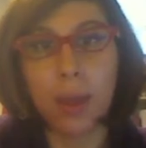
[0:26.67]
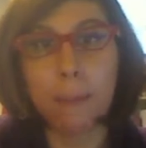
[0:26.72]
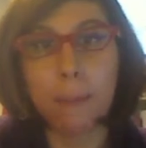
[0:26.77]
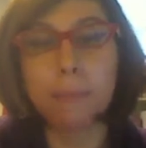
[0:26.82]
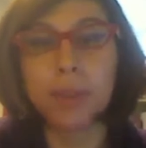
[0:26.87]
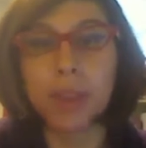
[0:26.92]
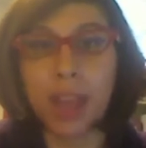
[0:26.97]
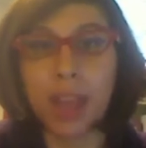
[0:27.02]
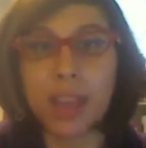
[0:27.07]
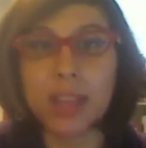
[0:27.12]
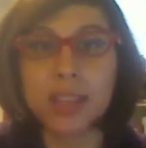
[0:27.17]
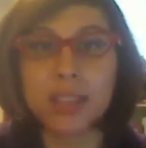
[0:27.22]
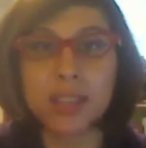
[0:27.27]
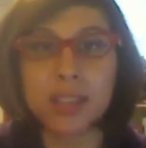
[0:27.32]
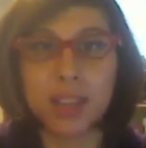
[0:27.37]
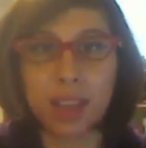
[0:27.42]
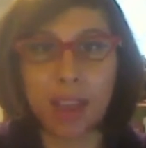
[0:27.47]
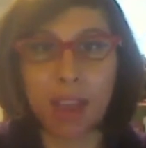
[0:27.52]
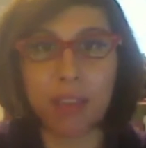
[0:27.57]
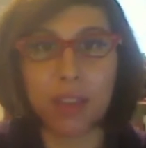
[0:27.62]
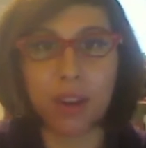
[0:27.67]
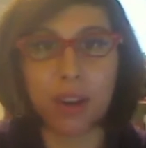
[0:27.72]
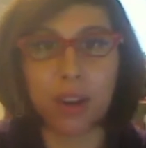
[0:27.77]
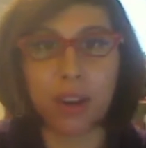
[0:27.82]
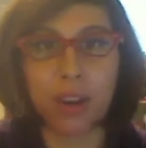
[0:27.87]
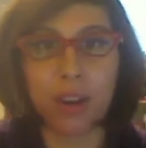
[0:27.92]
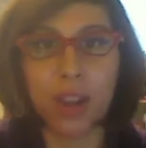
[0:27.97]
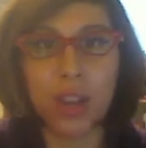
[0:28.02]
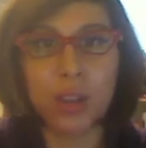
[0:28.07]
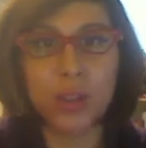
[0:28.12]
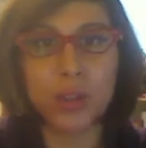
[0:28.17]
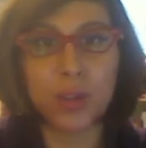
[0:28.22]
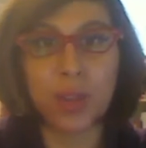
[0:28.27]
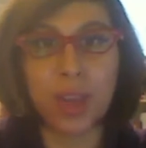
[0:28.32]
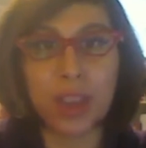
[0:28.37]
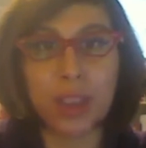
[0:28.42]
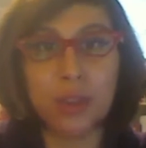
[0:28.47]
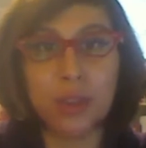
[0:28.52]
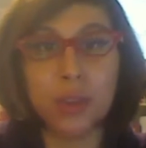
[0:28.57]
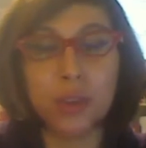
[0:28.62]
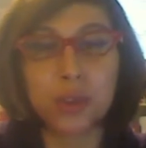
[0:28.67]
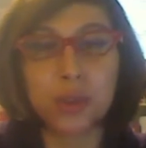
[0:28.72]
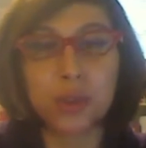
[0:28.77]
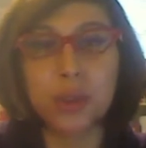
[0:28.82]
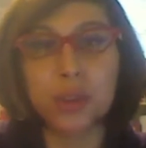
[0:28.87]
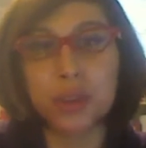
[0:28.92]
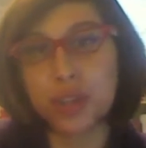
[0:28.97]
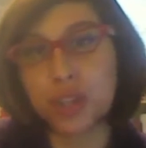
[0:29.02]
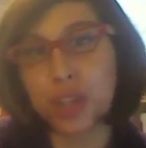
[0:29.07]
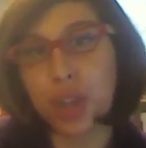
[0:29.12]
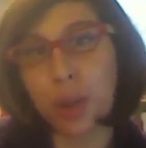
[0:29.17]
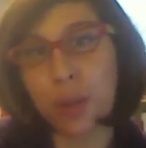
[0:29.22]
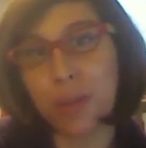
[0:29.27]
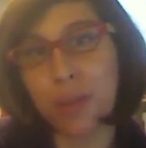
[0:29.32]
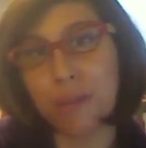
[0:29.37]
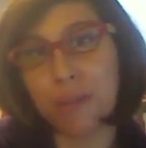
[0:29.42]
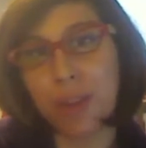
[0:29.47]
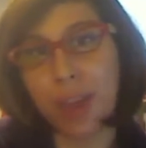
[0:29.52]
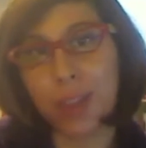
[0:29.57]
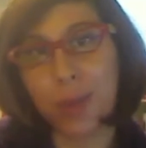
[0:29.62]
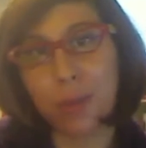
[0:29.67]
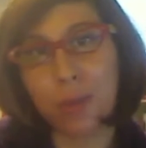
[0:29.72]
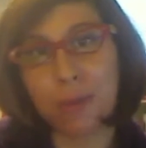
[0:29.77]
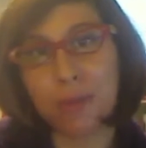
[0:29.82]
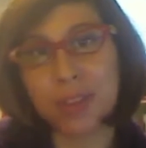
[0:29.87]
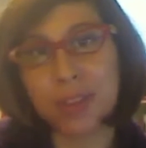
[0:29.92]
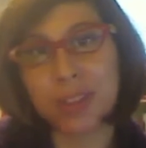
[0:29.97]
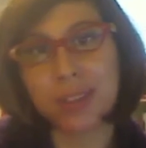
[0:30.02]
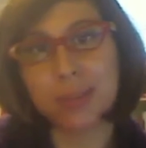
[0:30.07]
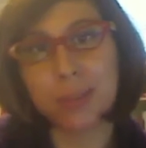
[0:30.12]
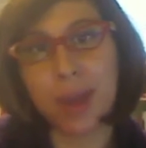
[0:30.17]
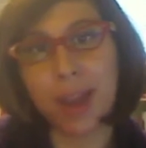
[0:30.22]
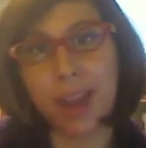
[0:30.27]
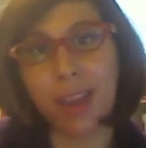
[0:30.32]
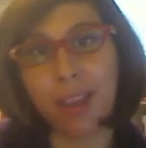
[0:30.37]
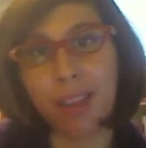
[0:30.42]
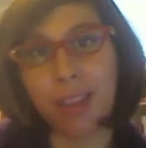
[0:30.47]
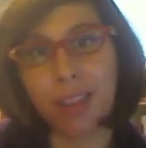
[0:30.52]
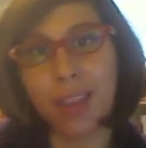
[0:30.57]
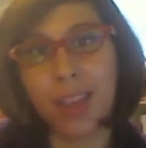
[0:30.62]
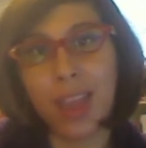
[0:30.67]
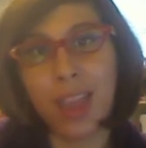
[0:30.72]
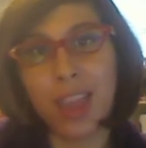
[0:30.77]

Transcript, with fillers: blend together so that you can truly show the value of a smile.